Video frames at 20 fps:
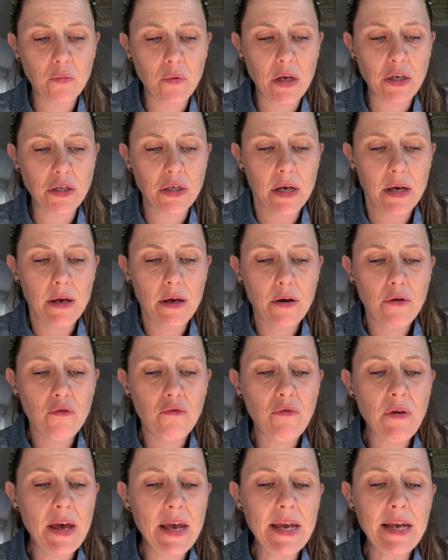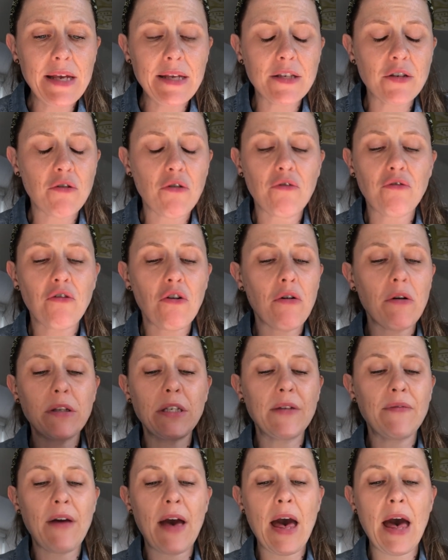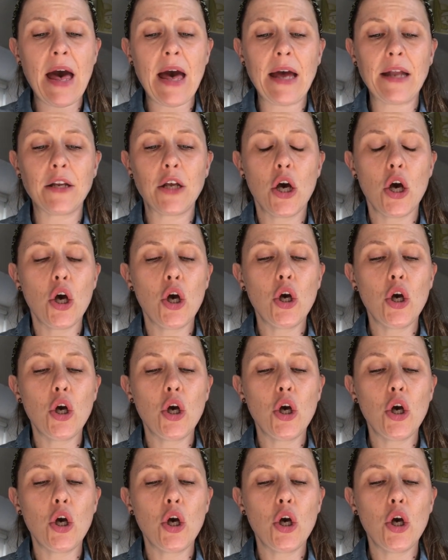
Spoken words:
Witch raised her authoritative hand.